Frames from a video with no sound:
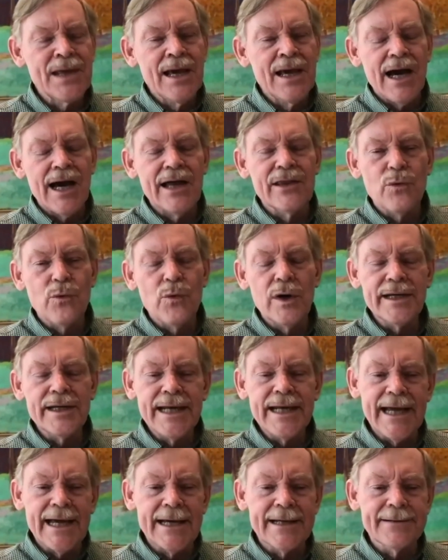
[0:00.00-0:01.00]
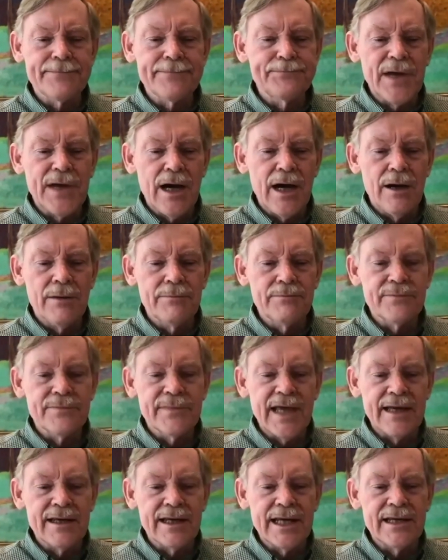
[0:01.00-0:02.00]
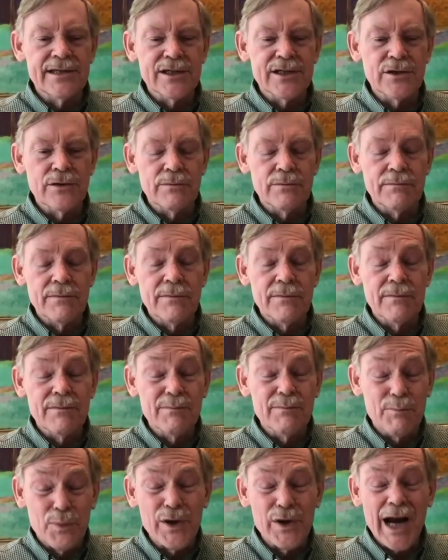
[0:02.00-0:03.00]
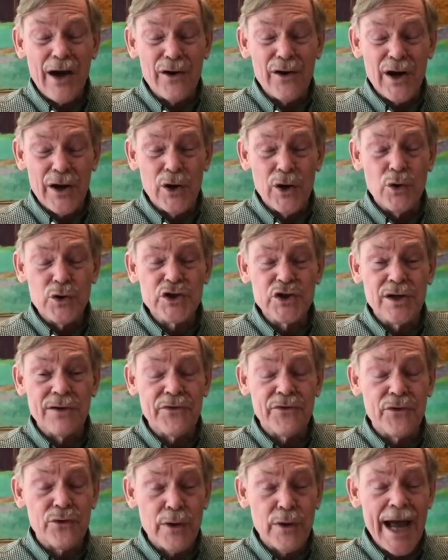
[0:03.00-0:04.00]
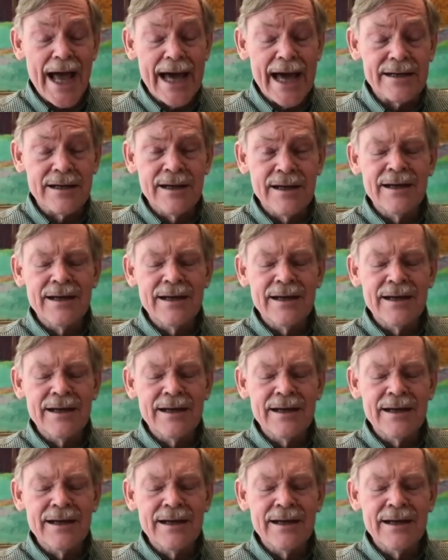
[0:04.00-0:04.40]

On the one hand, they need to put out a notion of threat,